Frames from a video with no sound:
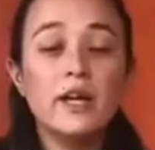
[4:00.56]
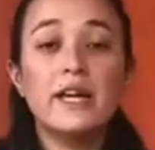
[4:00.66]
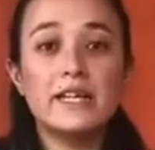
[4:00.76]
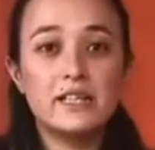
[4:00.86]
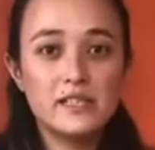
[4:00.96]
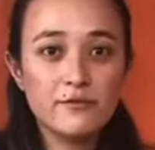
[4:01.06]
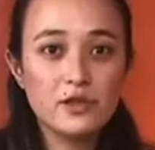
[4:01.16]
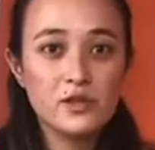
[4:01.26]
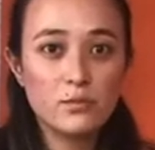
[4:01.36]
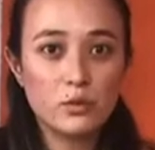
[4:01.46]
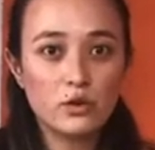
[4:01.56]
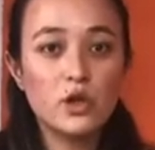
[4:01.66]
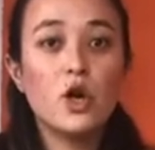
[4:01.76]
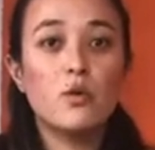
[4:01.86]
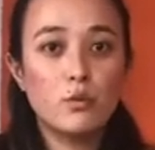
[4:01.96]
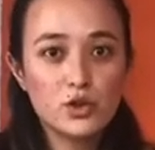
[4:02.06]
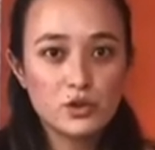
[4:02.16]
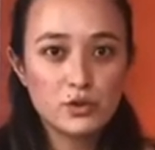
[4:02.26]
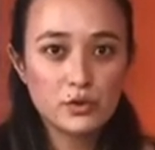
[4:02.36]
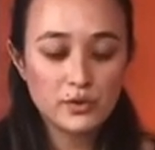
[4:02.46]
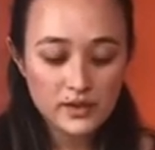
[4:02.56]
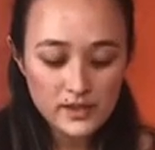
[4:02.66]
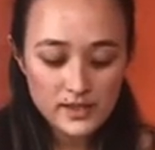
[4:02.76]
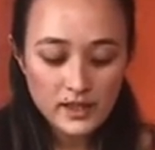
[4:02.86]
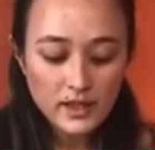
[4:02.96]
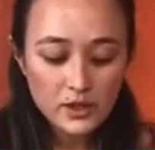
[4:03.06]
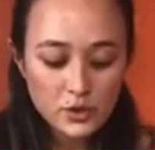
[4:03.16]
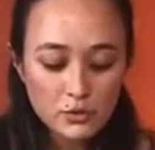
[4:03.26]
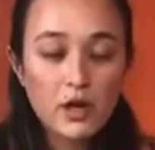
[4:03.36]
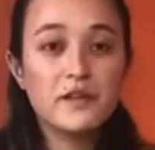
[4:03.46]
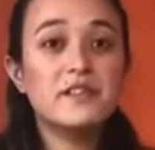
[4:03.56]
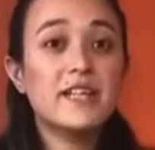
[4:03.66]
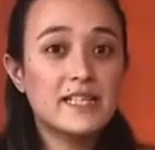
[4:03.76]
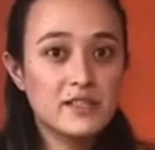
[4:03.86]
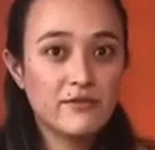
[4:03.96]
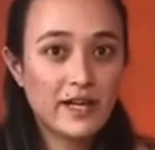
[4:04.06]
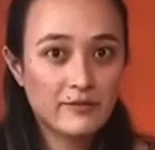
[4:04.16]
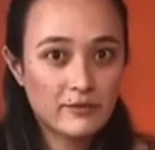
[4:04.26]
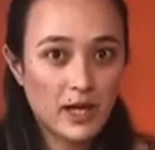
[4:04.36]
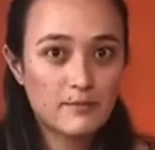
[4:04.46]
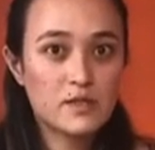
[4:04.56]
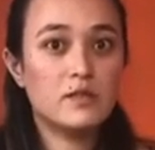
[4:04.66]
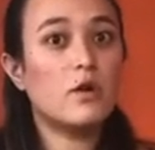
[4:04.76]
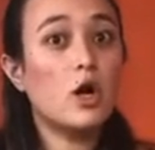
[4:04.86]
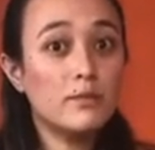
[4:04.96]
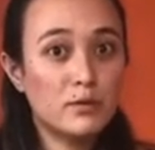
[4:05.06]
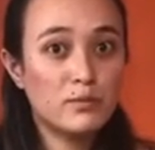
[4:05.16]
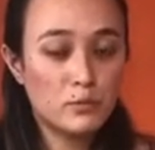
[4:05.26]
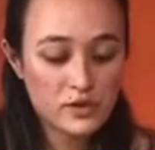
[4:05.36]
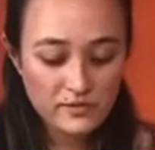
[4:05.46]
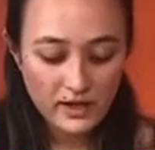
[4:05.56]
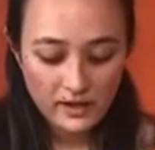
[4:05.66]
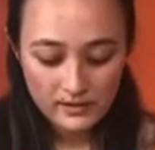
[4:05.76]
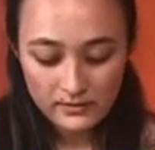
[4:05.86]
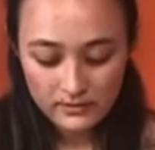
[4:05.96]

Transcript: In a different bowl, what you do is 295 grams of all-purpose flour.